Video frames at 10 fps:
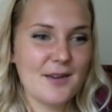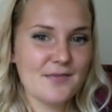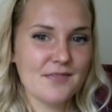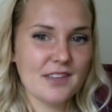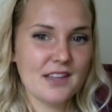
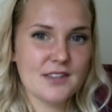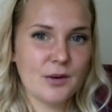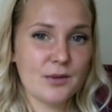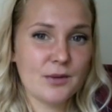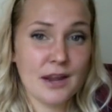And so
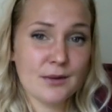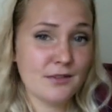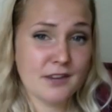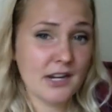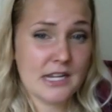I was a
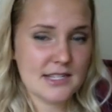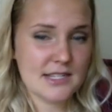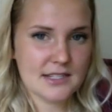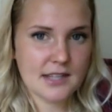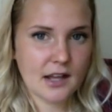very easy
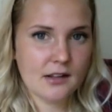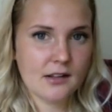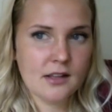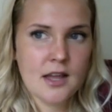sell.